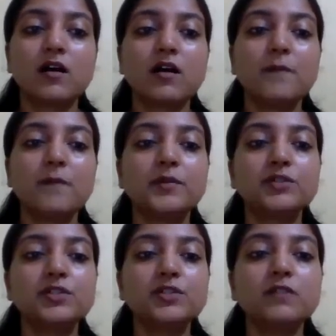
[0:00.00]
a
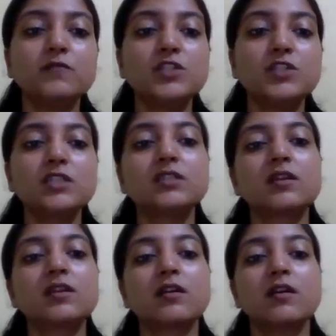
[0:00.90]
person which is
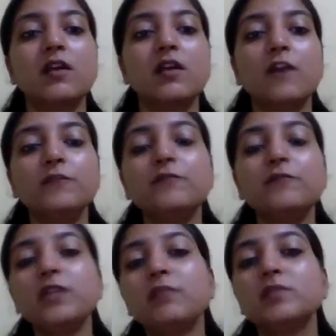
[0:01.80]

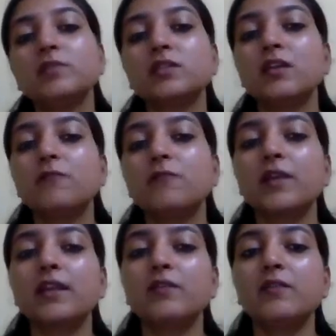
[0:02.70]
50%
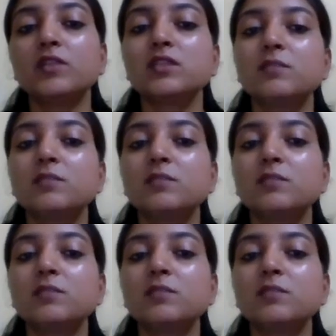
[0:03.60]
affected with the